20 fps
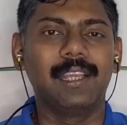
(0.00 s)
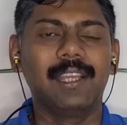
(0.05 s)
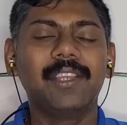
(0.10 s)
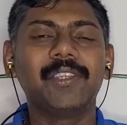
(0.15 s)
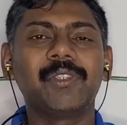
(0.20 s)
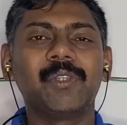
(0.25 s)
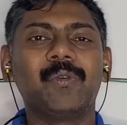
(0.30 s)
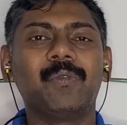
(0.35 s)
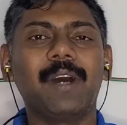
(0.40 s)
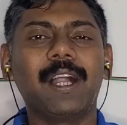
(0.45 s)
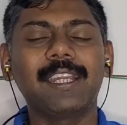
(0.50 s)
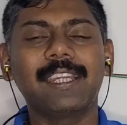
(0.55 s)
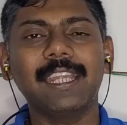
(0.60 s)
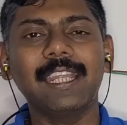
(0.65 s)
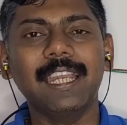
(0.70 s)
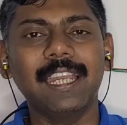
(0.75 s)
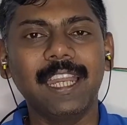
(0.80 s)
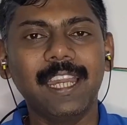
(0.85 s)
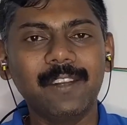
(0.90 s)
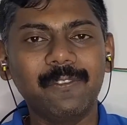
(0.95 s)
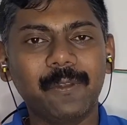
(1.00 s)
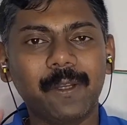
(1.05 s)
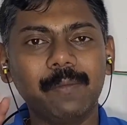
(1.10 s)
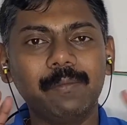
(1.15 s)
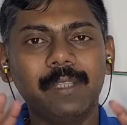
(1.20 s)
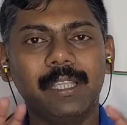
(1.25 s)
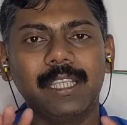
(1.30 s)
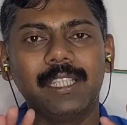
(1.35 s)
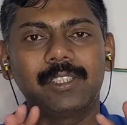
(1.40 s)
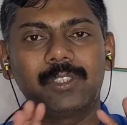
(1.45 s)
So what I learned
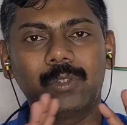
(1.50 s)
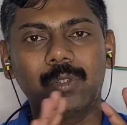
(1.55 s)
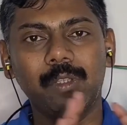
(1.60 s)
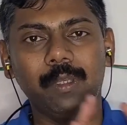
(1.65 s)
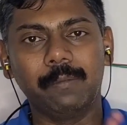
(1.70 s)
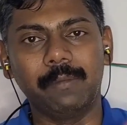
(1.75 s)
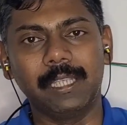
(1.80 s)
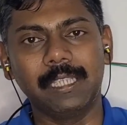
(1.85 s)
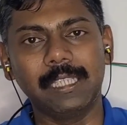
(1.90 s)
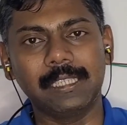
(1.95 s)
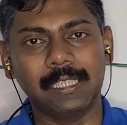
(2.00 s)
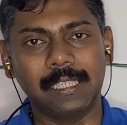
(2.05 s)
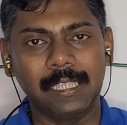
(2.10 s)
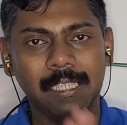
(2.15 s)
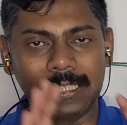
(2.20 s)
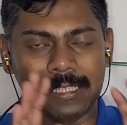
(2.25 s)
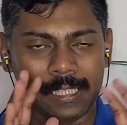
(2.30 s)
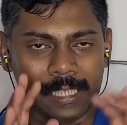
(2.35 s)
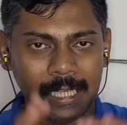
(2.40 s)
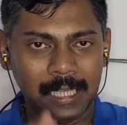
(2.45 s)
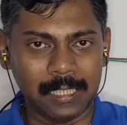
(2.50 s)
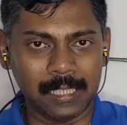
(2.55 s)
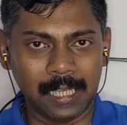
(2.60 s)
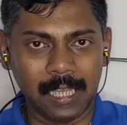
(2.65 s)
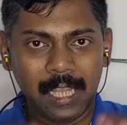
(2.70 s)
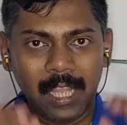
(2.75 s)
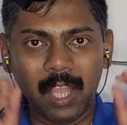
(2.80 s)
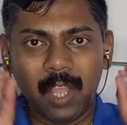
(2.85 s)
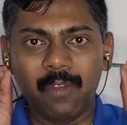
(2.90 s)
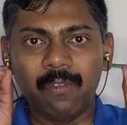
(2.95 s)
from these two images is that
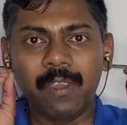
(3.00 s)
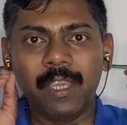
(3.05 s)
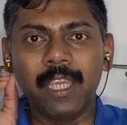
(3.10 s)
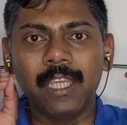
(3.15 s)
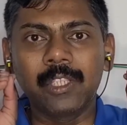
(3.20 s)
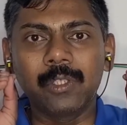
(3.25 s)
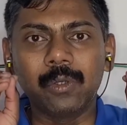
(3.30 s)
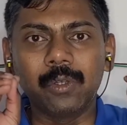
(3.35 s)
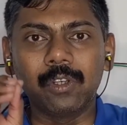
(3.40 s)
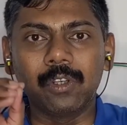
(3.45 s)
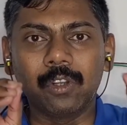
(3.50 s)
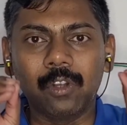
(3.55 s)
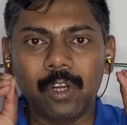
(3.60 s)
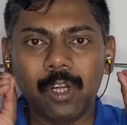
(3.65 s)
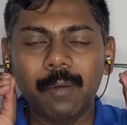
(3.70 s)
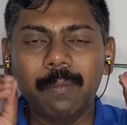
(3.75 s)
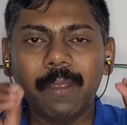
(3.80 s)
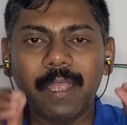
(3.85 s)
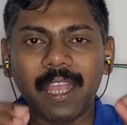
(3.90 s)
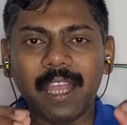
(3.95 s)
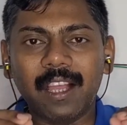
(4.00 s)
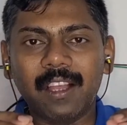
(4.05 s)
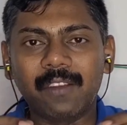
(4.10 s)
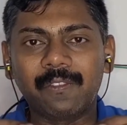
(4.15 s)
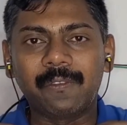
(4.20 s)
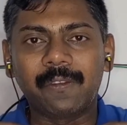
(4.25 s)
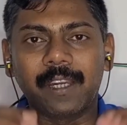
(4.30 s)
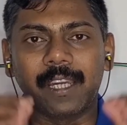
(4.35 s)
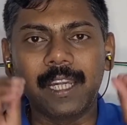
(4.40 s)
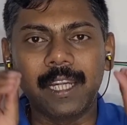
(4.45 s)
we should not be
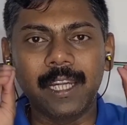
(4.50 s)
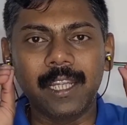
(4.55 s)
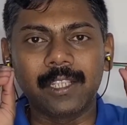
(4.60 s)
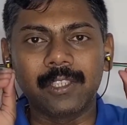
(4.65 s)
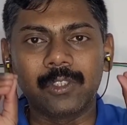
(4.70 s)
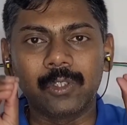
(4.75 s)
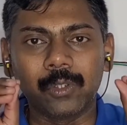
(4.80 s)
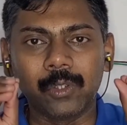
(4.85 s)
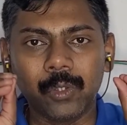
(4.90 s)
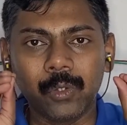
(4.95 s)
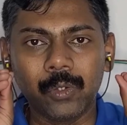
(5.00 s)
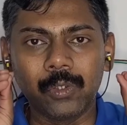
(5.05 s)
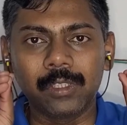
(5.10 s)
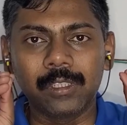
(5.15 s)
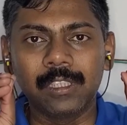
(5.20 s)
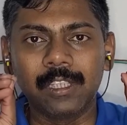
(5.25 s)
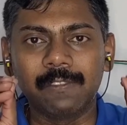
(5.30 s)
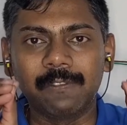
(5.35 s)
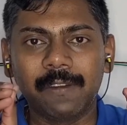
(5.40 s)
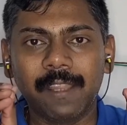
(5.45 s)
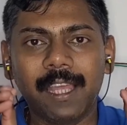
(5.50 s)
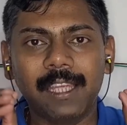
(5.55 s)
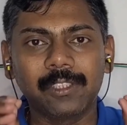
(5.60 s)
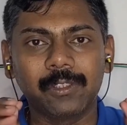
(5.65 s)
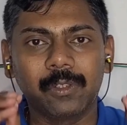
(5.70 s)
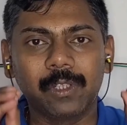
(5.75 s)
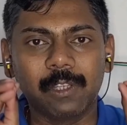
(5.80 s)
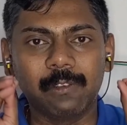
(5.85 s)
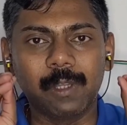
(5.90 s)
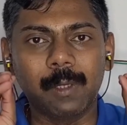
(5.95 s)
afraid to use the flash
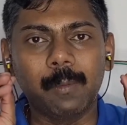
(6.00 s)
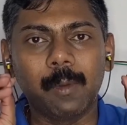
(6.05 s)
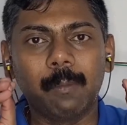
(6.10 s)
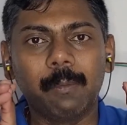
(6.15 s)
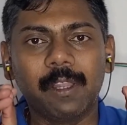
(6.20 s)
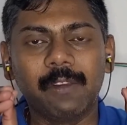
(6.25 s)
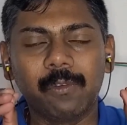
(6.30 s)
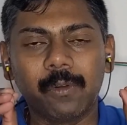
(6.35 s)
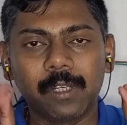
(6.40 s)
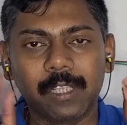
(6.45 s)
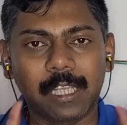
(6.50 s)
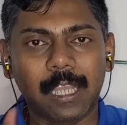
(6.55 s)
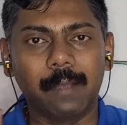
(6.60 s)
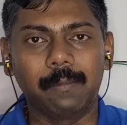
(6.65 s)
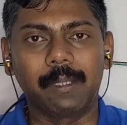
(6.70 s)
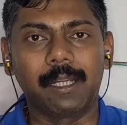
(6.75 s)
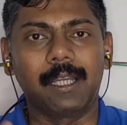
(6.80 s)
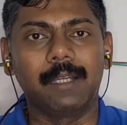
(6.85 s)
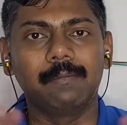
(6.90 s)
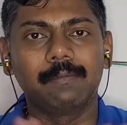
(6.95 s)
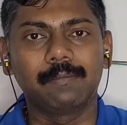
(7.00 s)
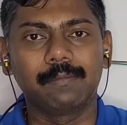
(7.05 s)
on our mobile phone camera.